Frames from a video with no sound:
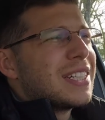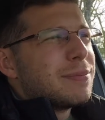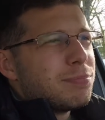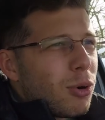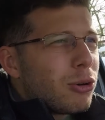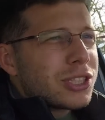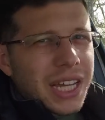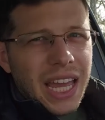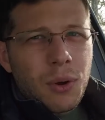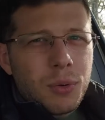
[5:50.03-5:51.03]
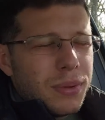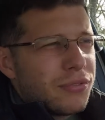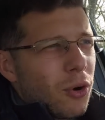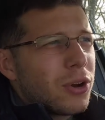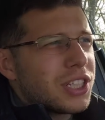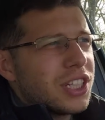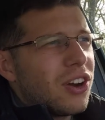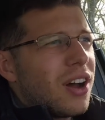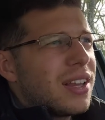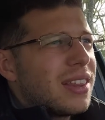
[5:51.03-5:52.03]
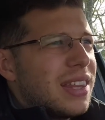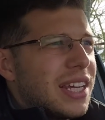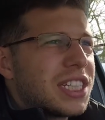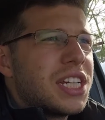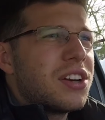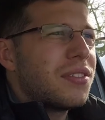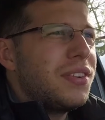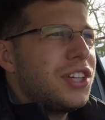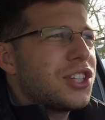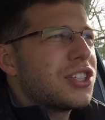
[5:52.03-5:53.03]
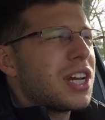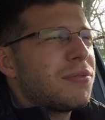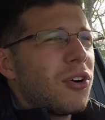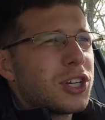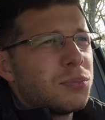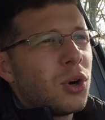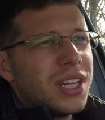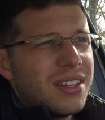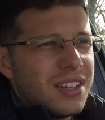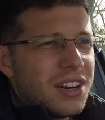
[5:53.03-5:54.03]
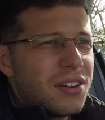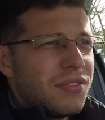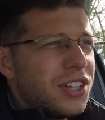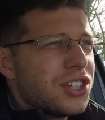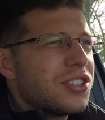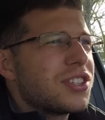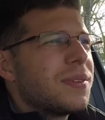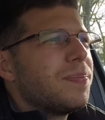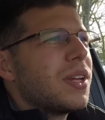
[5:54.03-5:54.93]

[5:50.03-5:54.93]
most likely I wouldn't be focusing on the exterior features. I'd focus more on the interior features.